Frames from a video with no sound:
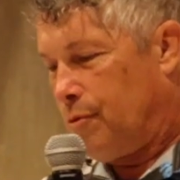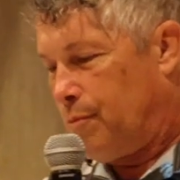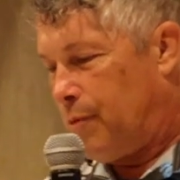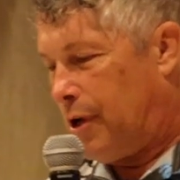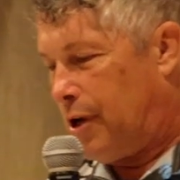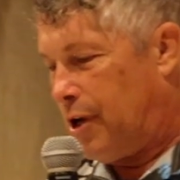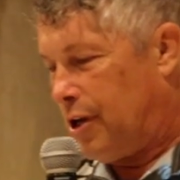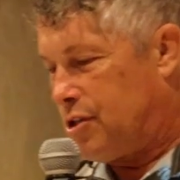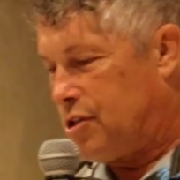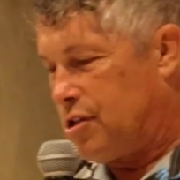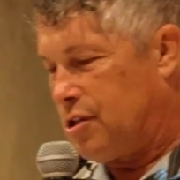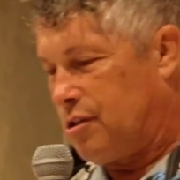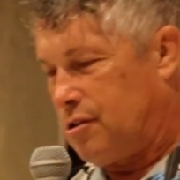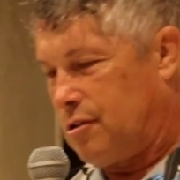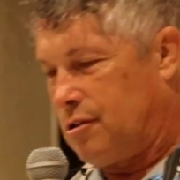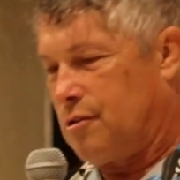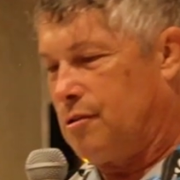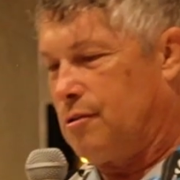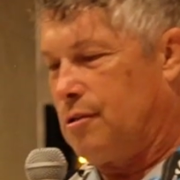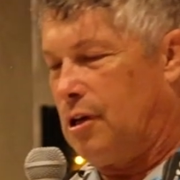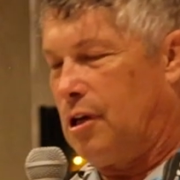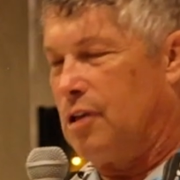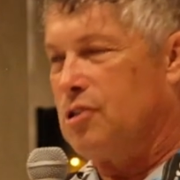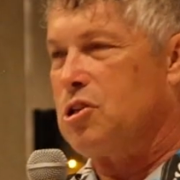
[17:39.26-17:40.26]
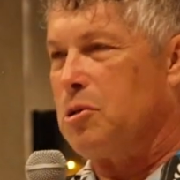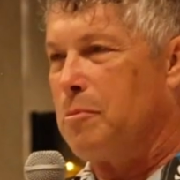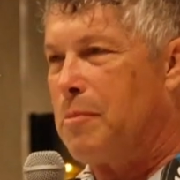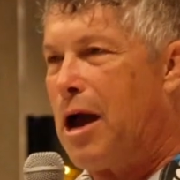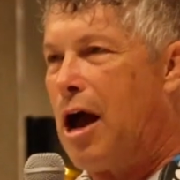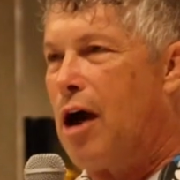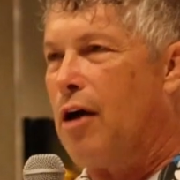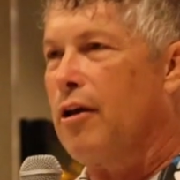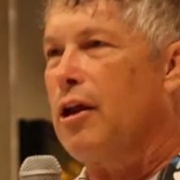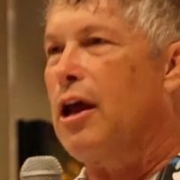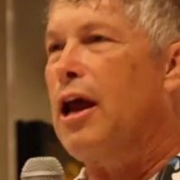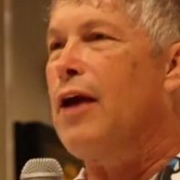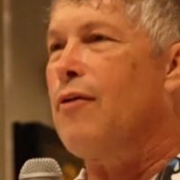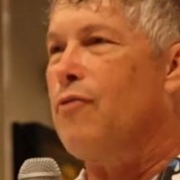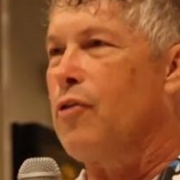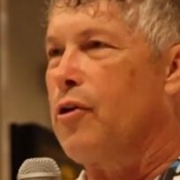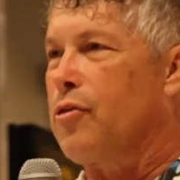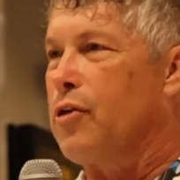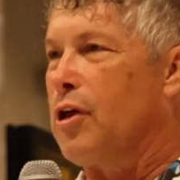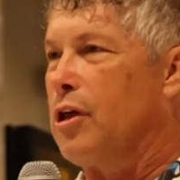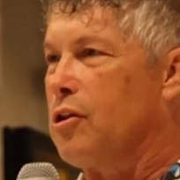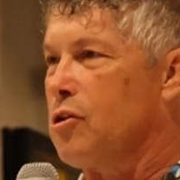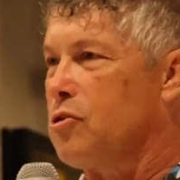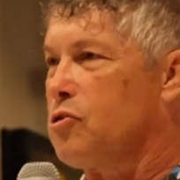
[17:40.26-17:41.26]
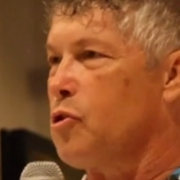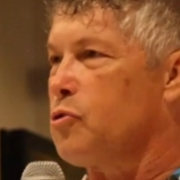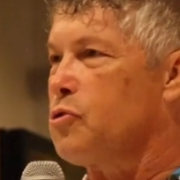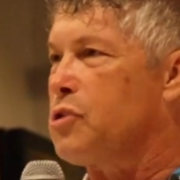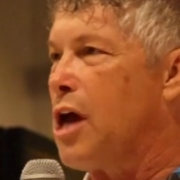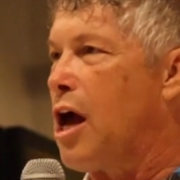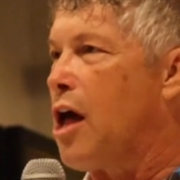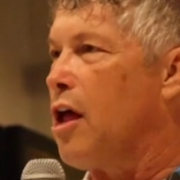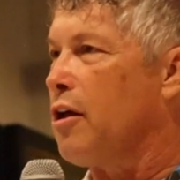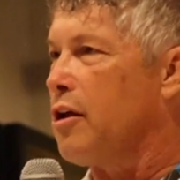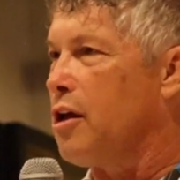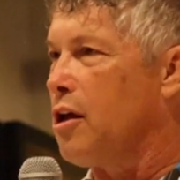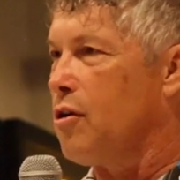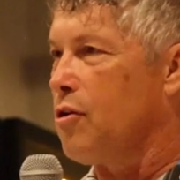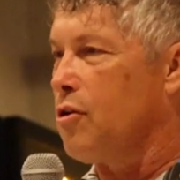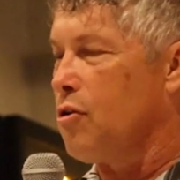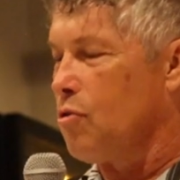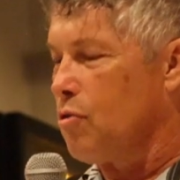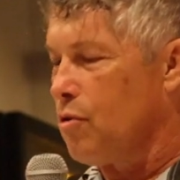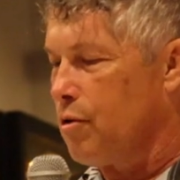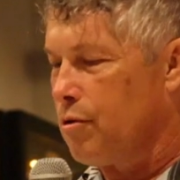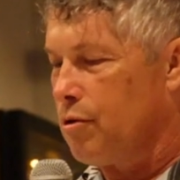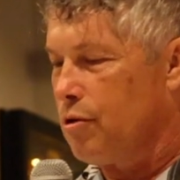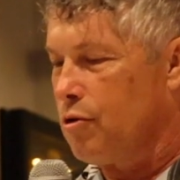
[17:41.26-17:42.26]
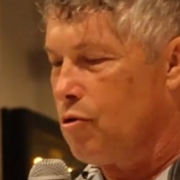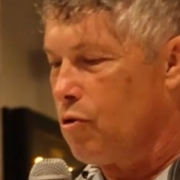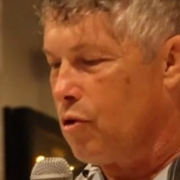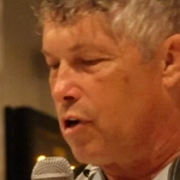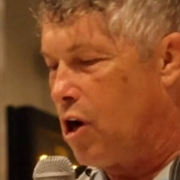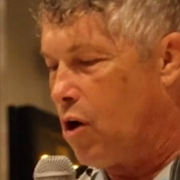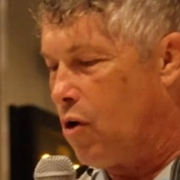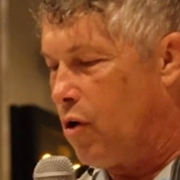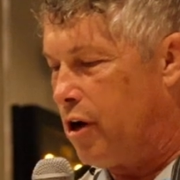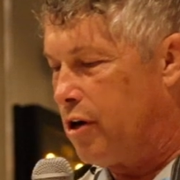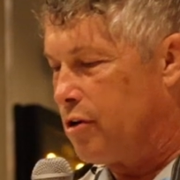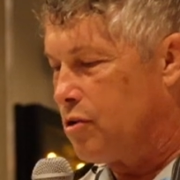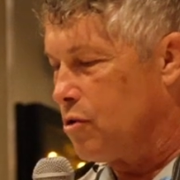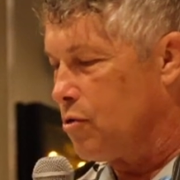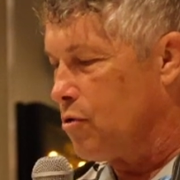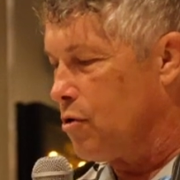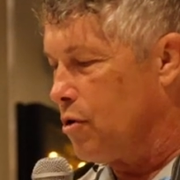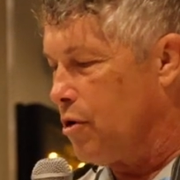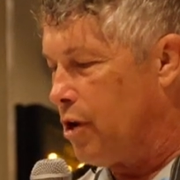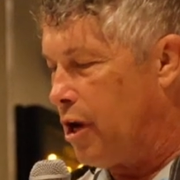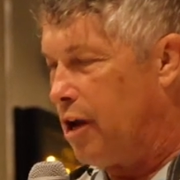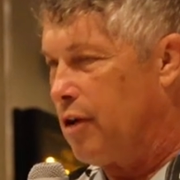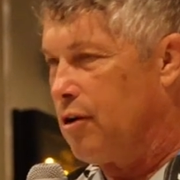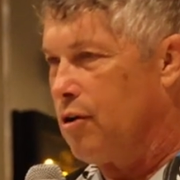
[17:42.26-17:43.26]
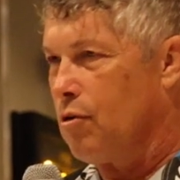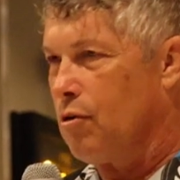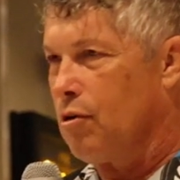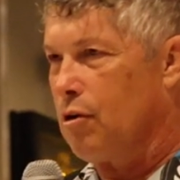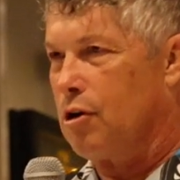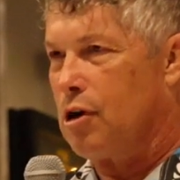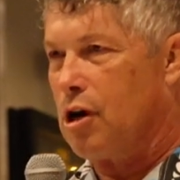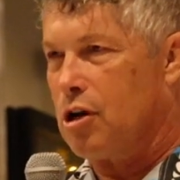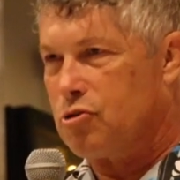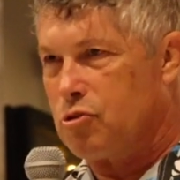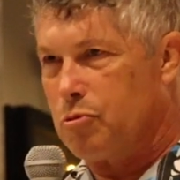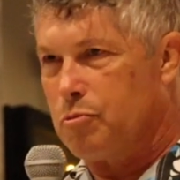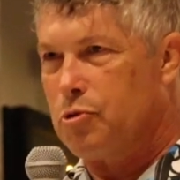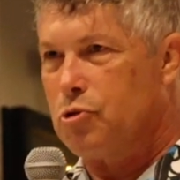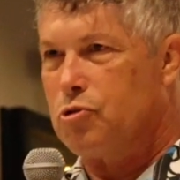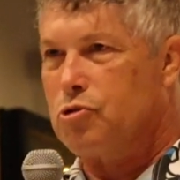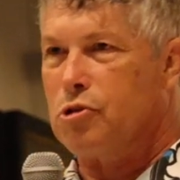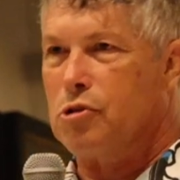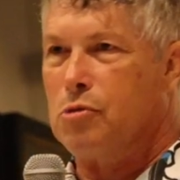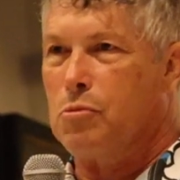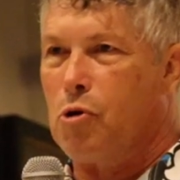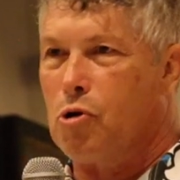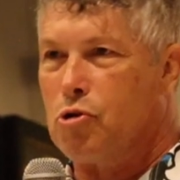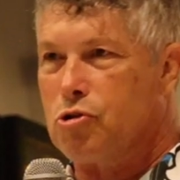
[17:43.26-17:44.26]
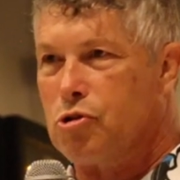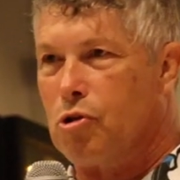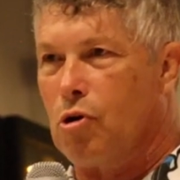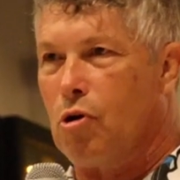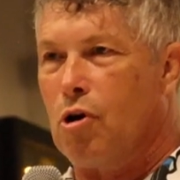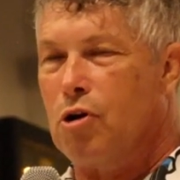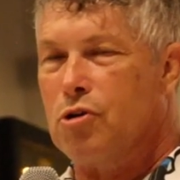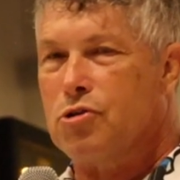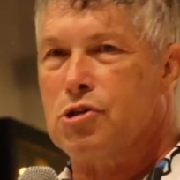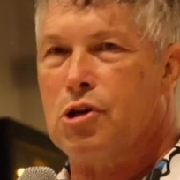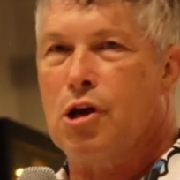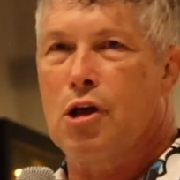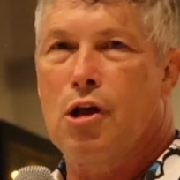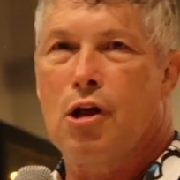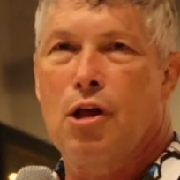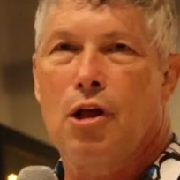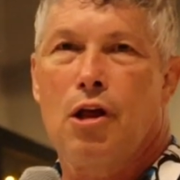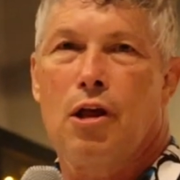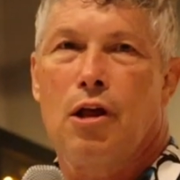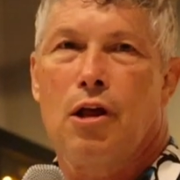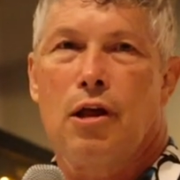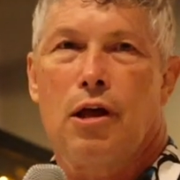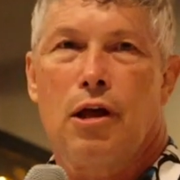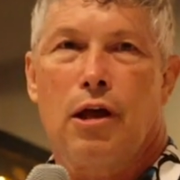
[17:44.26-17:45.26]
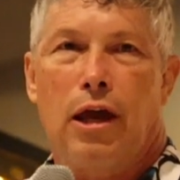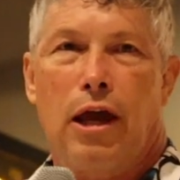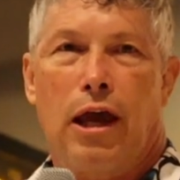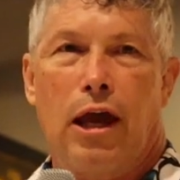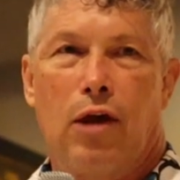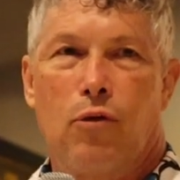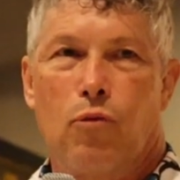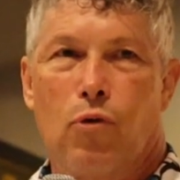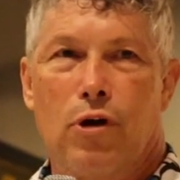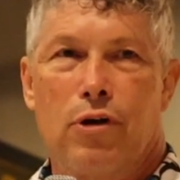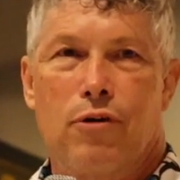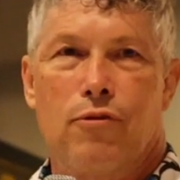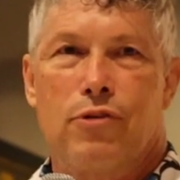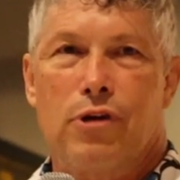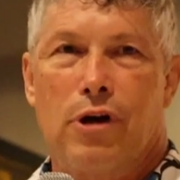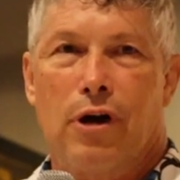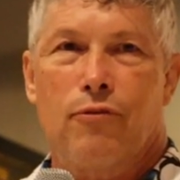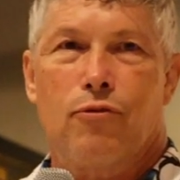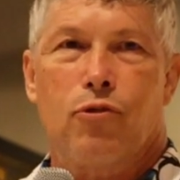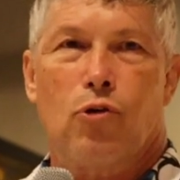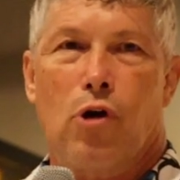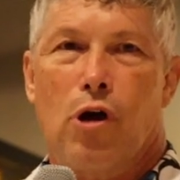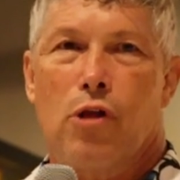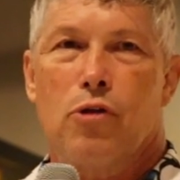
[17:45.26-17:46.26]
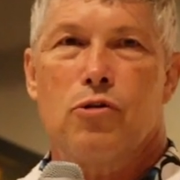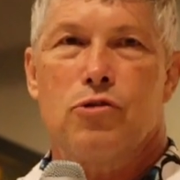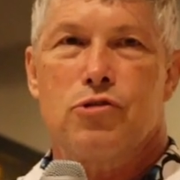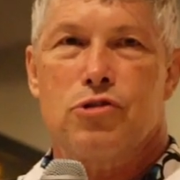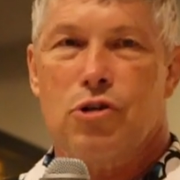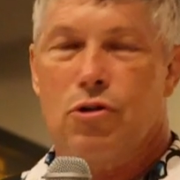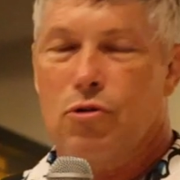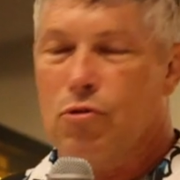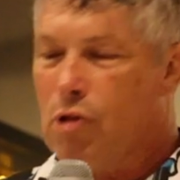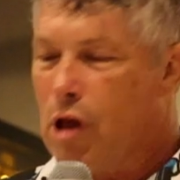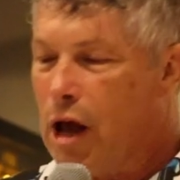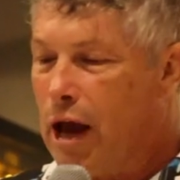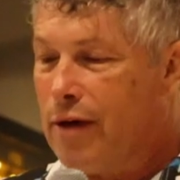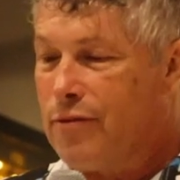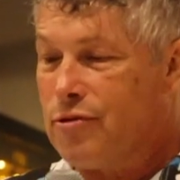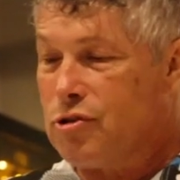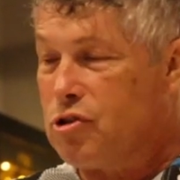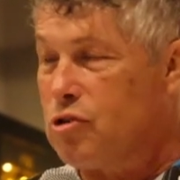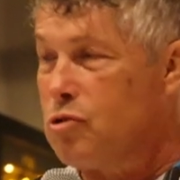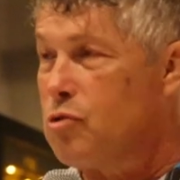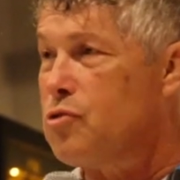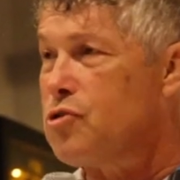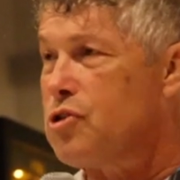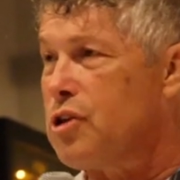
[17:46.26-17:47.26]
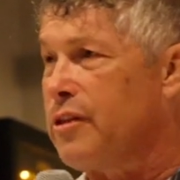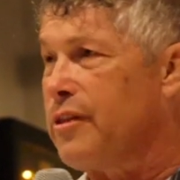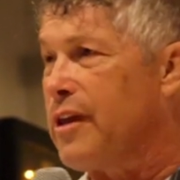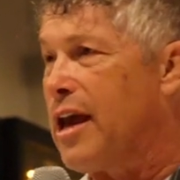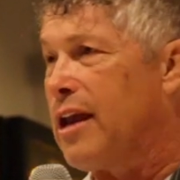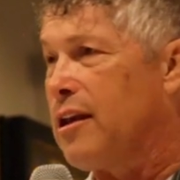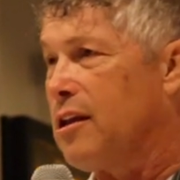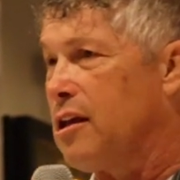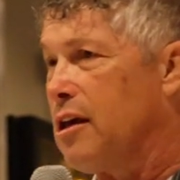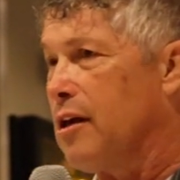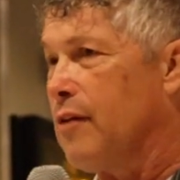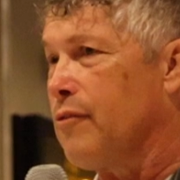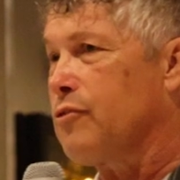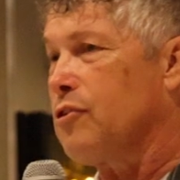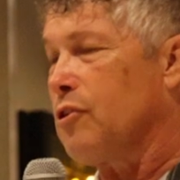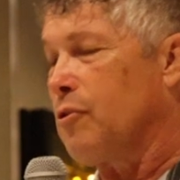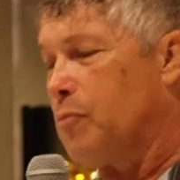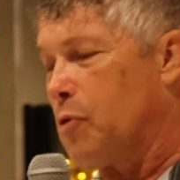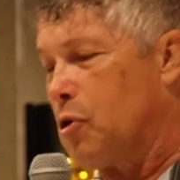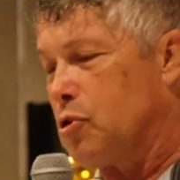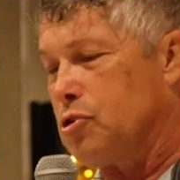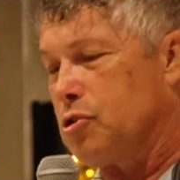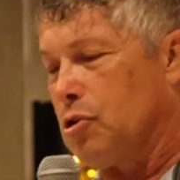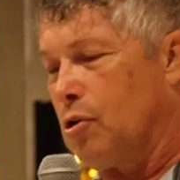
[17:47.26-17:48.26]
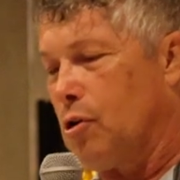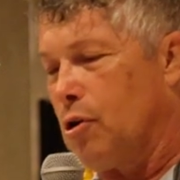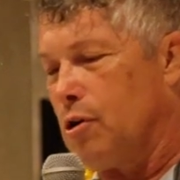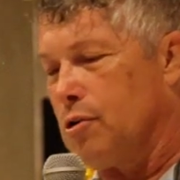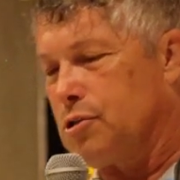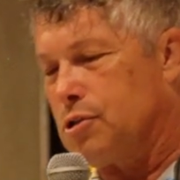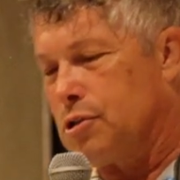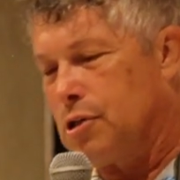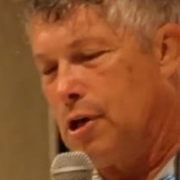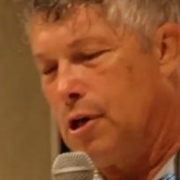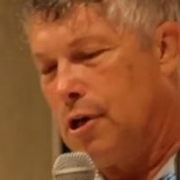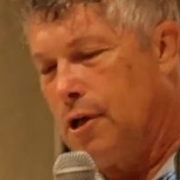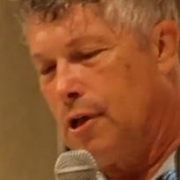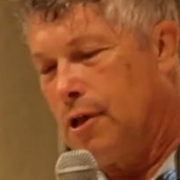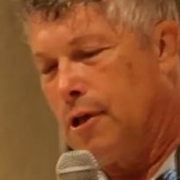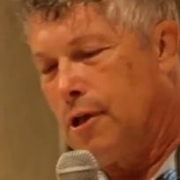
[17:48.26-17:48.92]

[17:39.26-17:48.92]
But it's about everything, the totality of your character and your contribution to martial arts. And what you've done for others in your lives using that gift of martial arts.